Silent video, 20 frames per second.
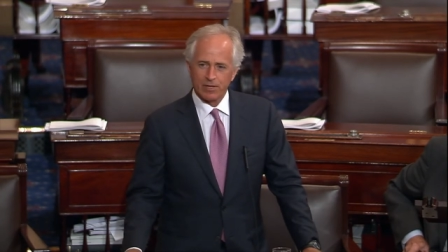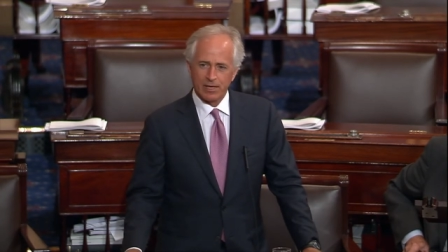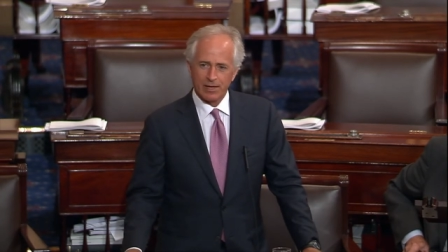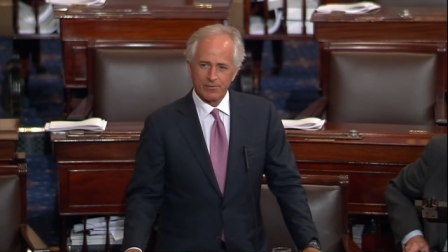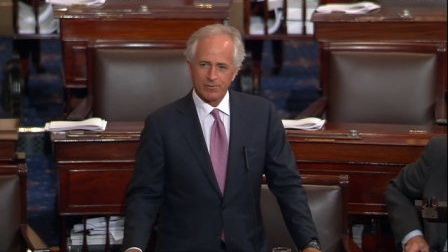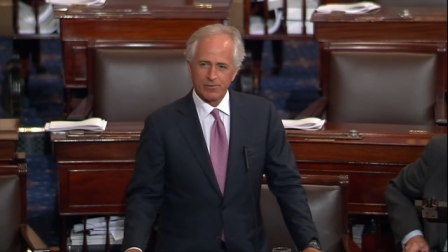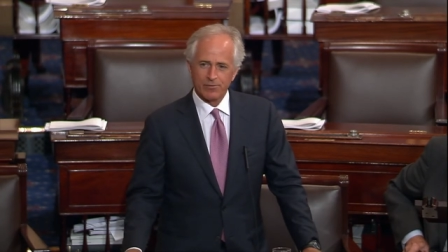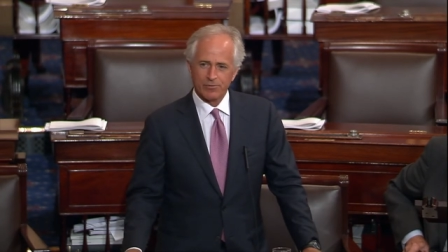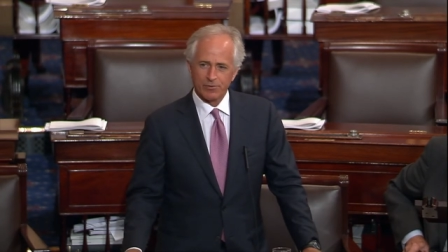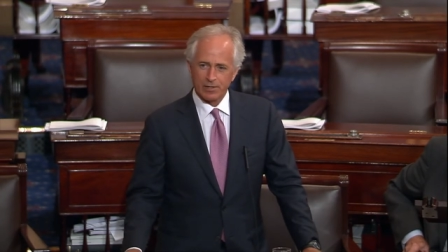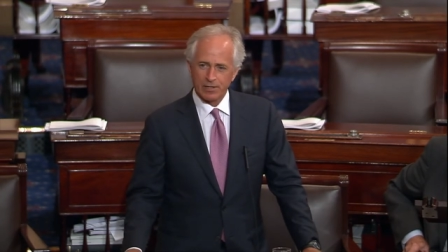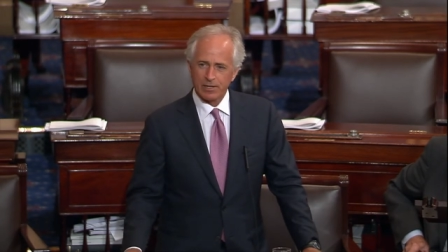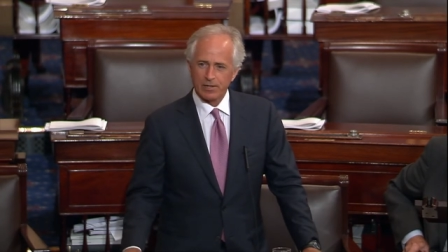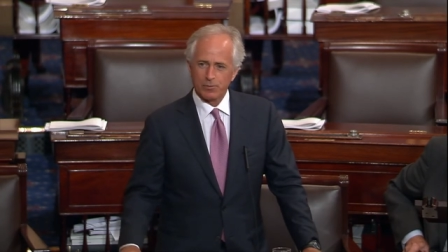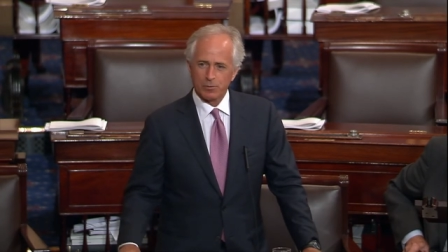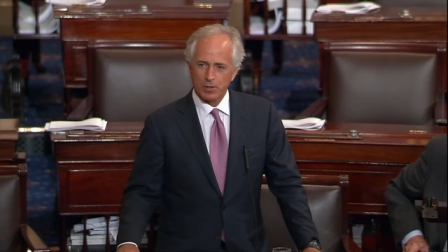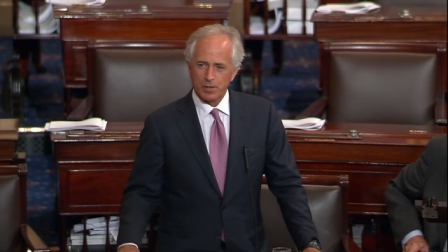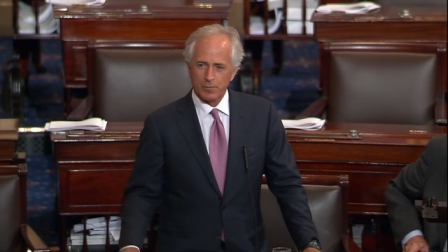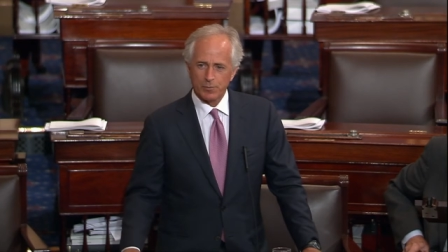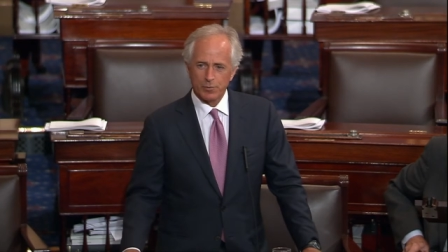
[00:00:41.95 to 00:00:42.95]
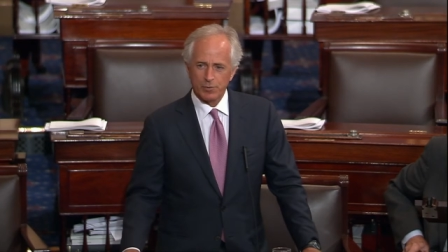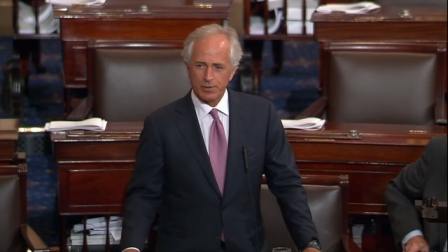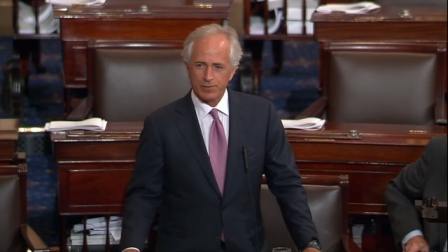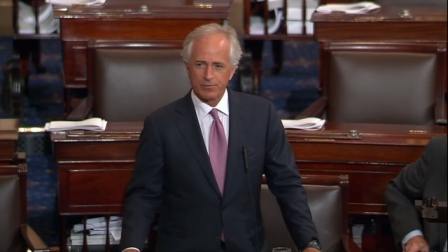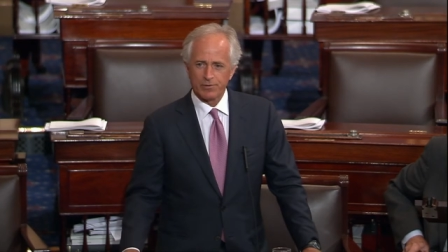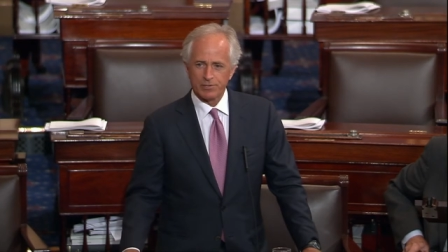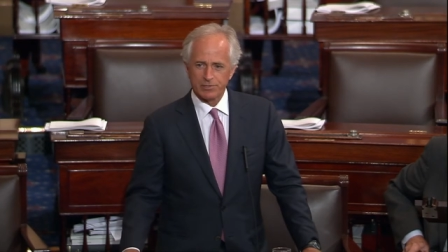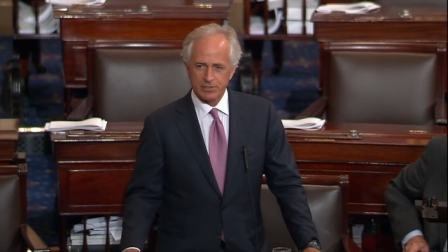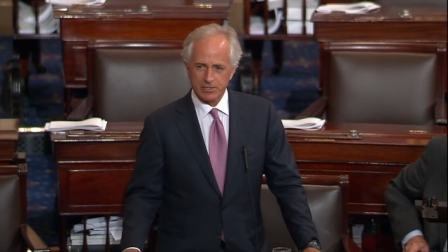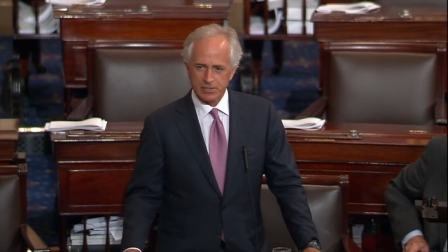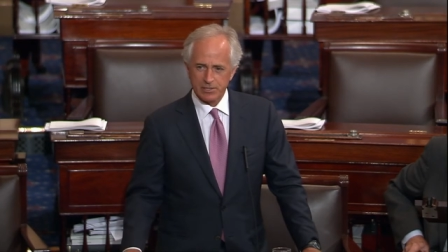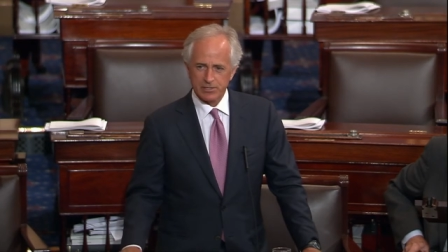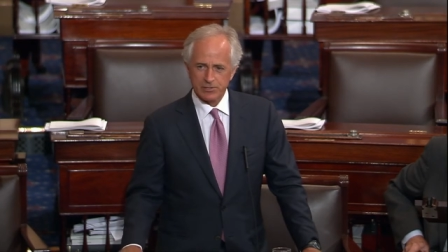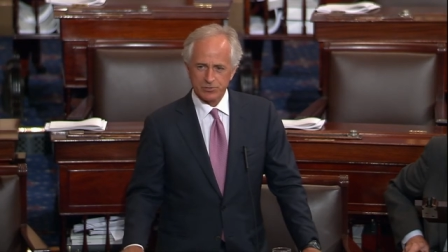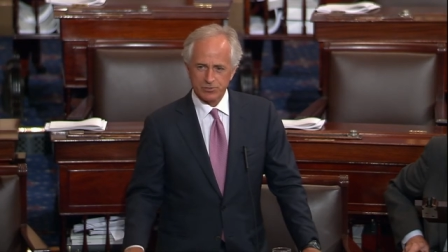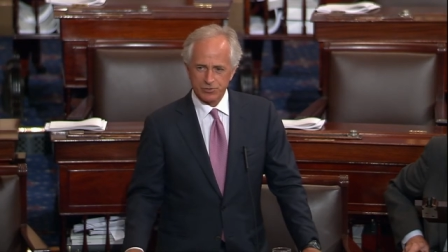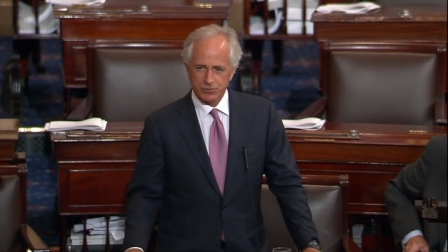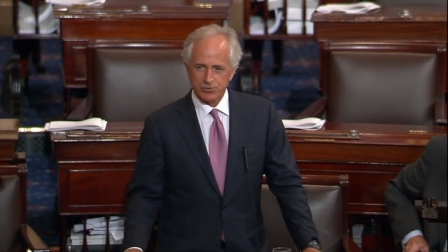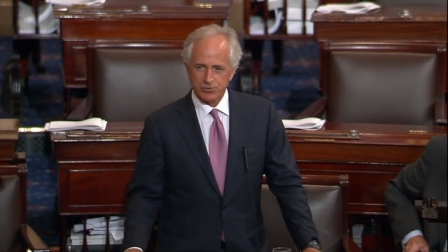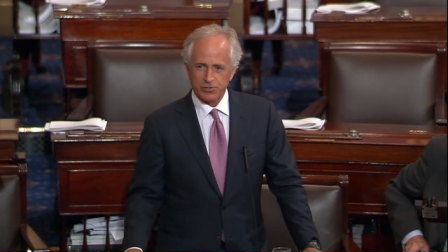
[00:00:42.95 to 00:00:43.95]
ever forget what a privilege it is
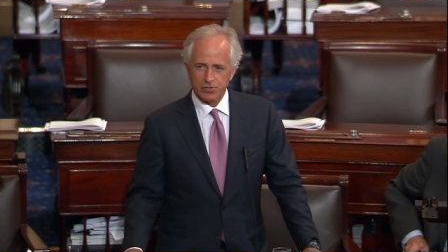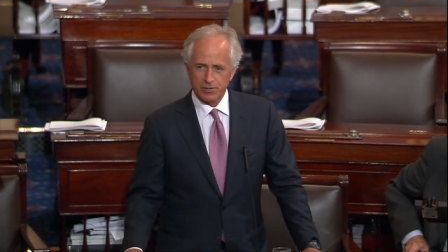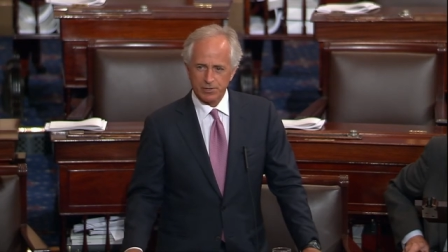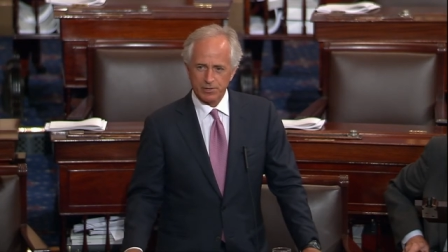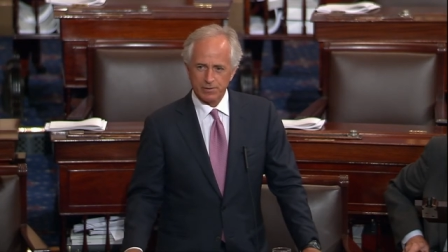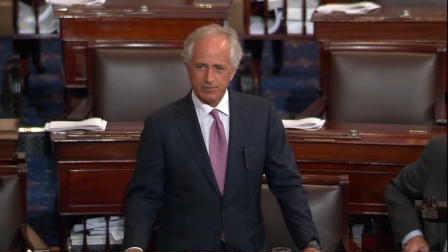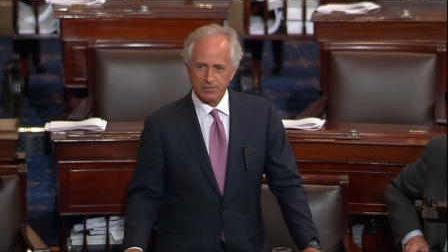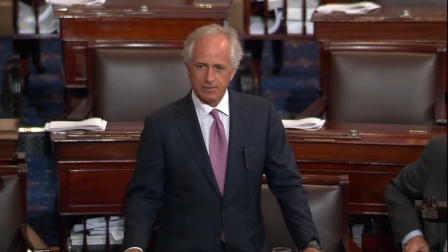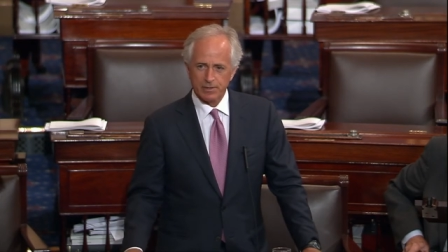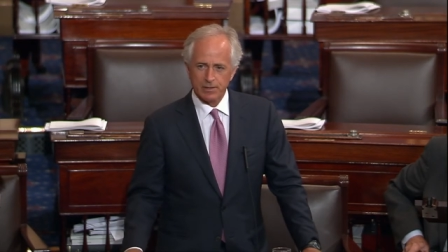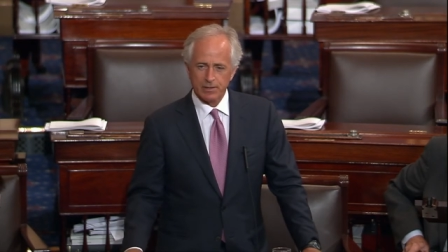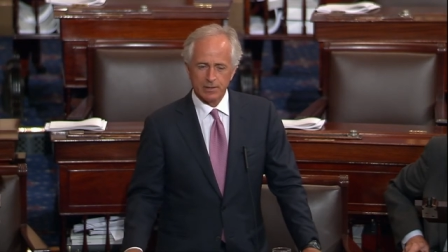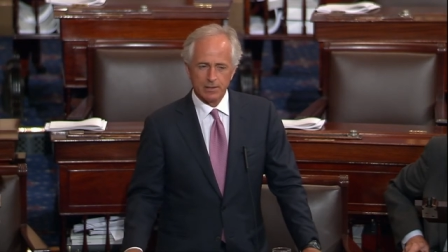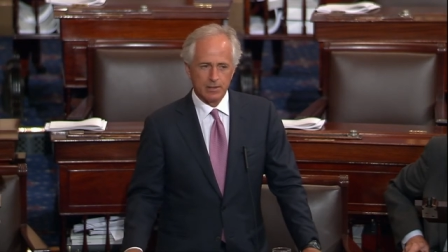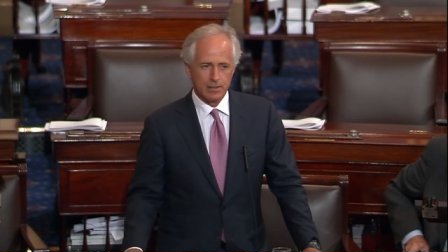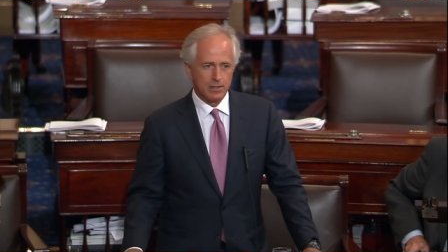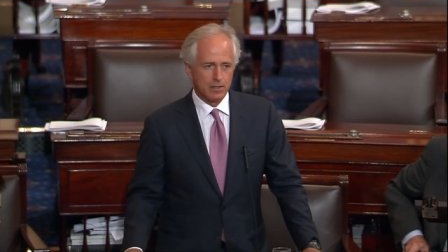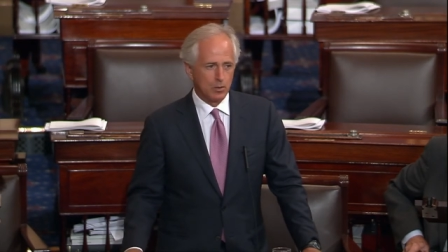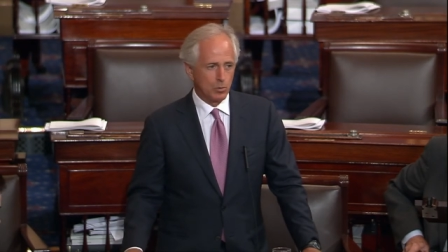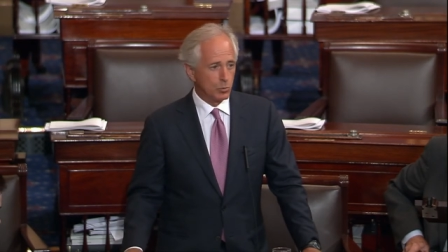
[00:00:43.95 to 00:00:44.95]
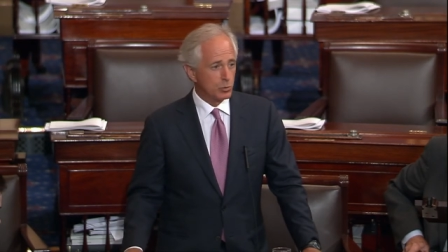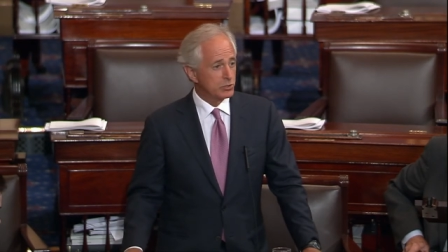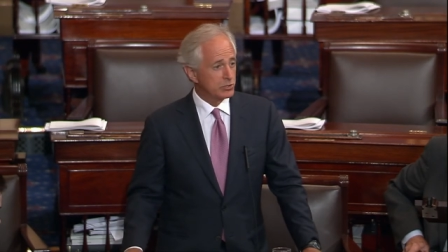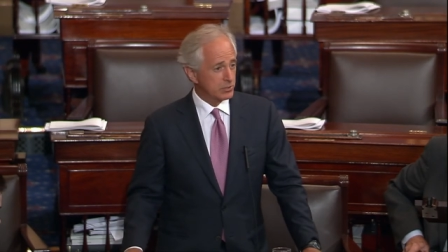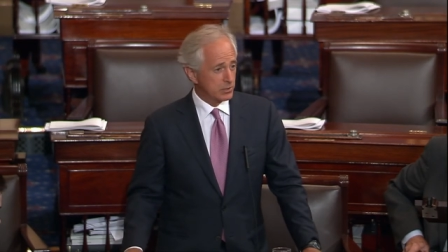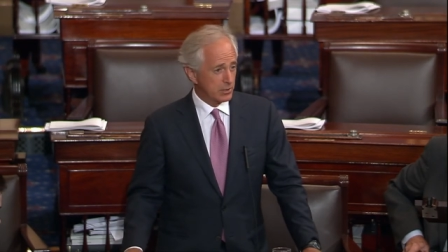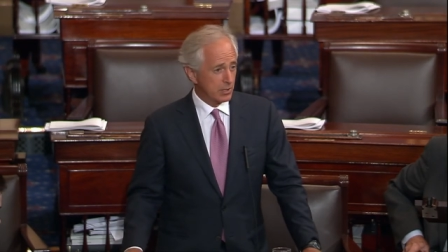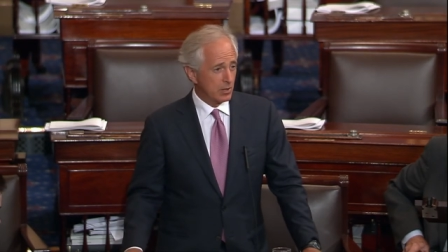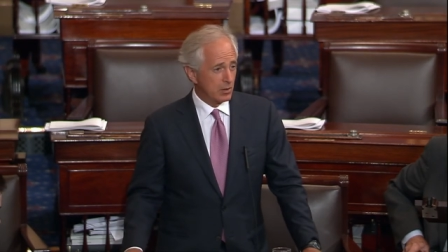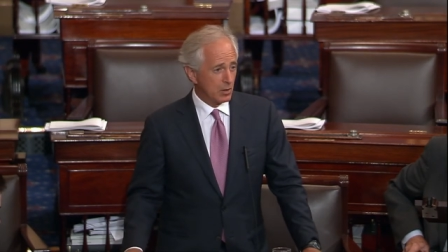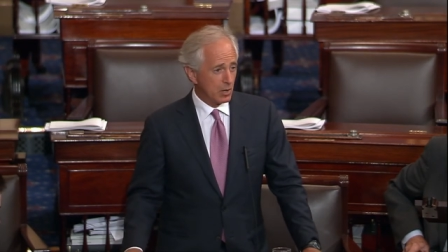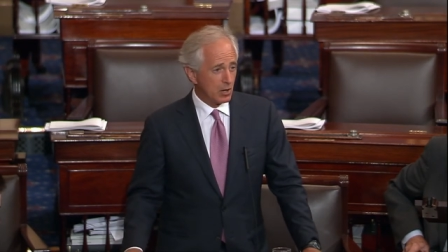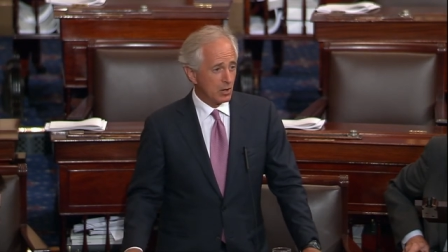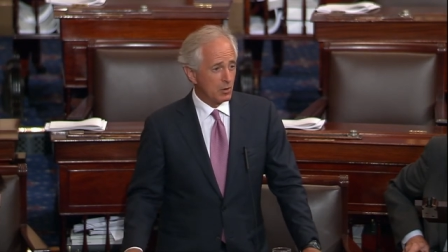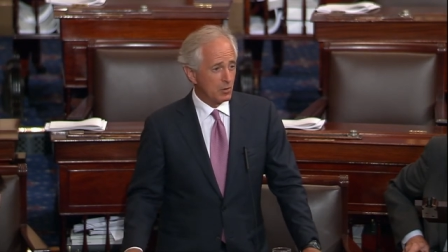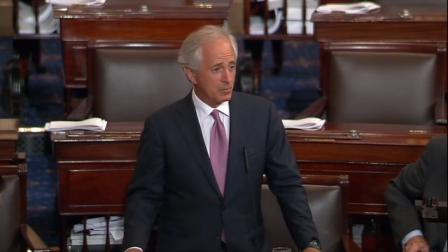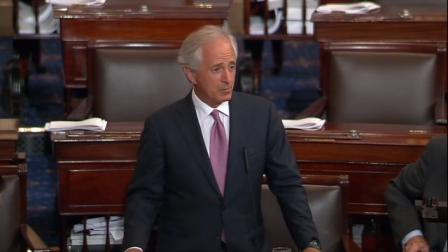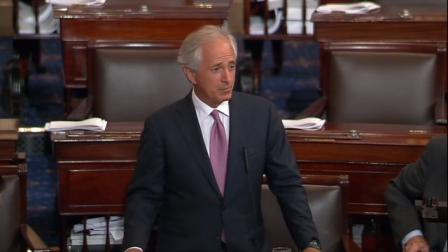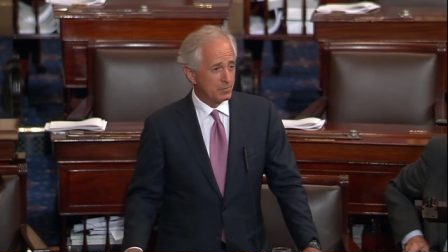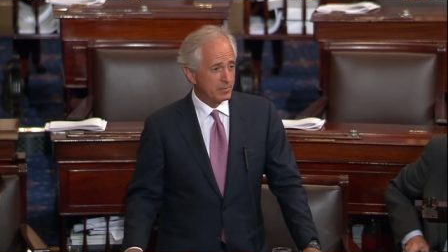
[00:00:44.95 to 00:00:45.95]
to serve, we should go
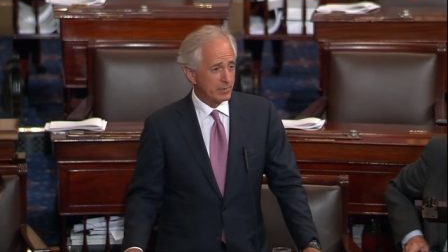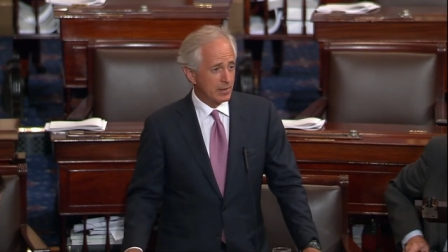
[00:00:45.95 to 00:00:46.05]
home.